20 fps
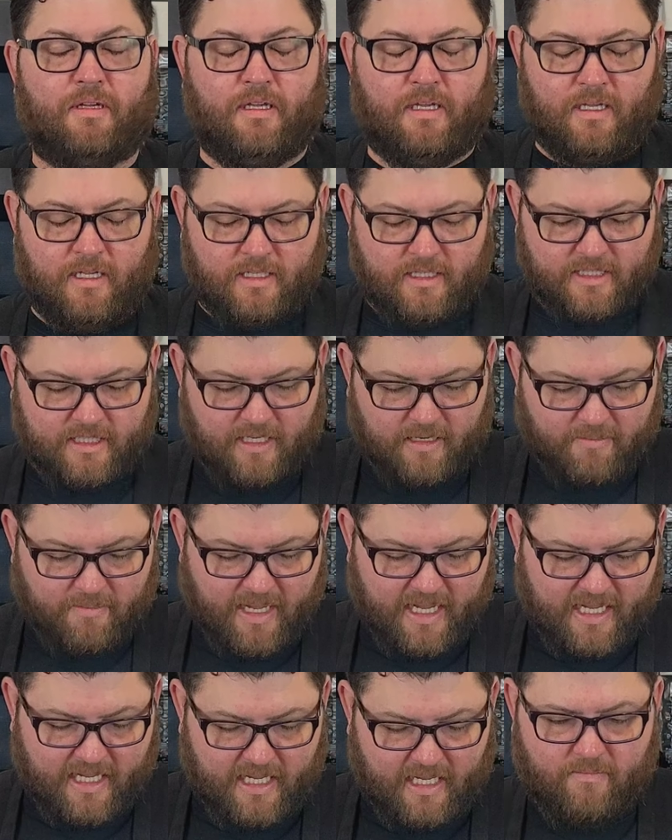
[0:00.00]
It's going to make
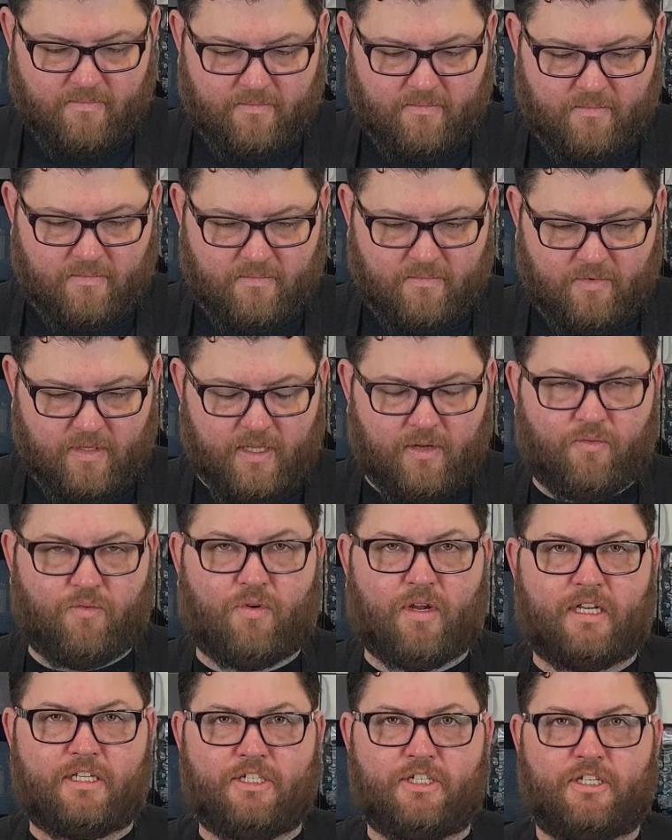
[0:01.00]
it really
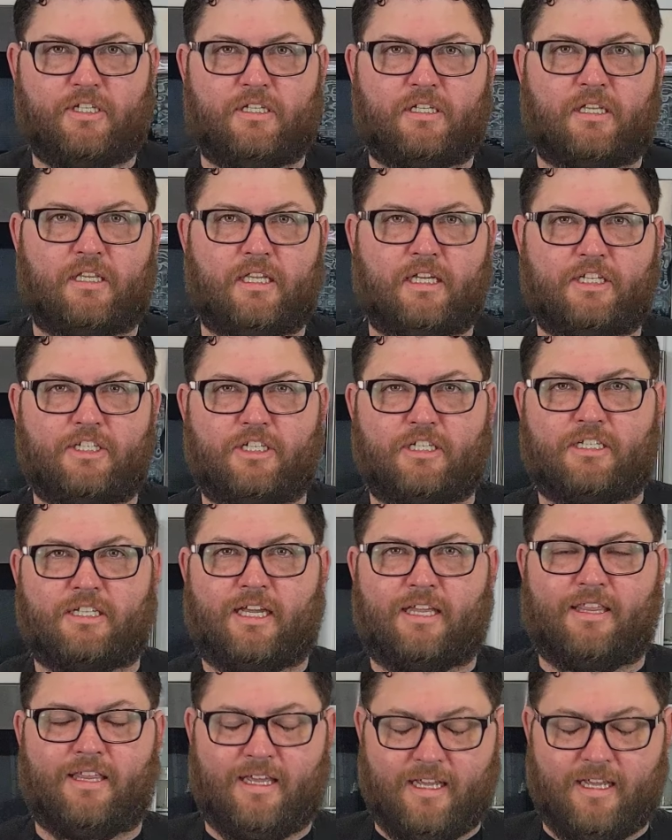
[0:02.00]
rich and delicious, I think.